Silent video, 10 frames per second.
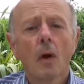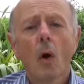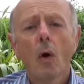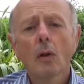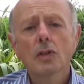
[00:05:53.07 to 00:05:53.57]

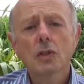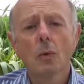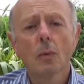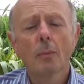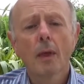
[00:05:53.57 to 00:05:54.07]

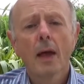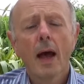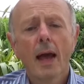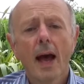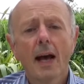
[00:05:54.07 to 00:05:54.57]
Also,
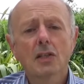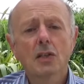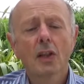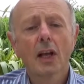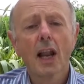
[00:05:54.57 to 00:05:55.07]
I
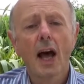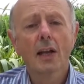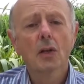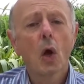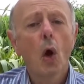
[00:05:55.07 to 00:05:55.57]
ask the client